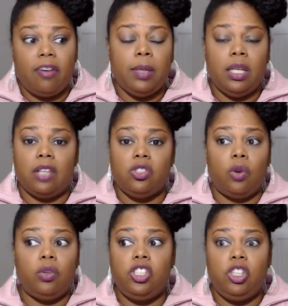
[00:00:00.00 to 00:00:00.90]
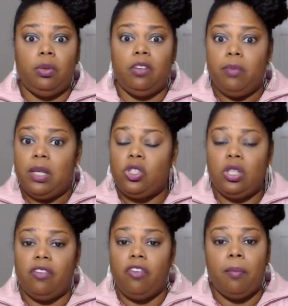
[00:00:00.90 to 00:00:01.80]
I mean, certainly she would have
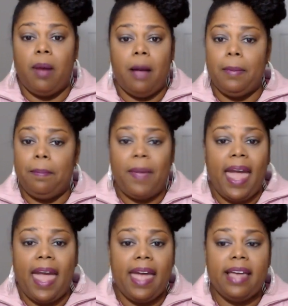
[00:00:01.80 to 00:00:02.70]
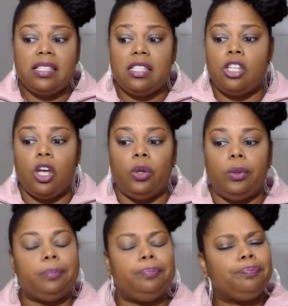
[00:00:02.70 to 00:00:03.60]
mentioned if her mom had passed.
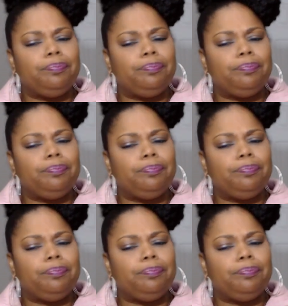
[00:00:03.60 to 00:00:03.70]
So